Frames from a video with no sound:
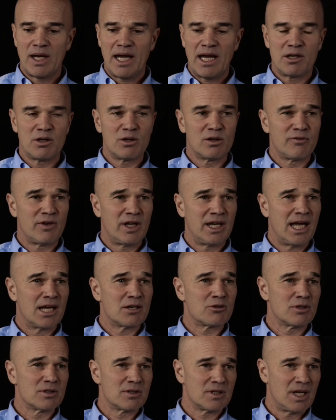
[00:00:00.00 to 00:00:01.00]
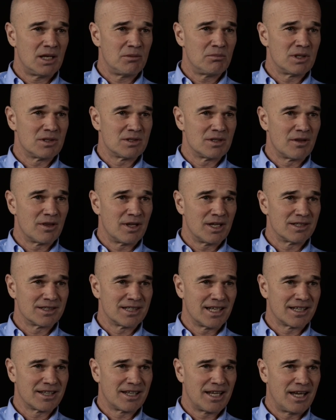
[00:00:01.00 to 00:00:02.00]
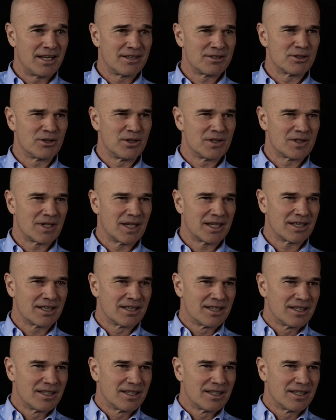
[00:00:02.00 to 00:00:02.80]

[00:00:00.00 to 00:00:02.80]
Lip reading: annual financial statements and things like that. So it's like,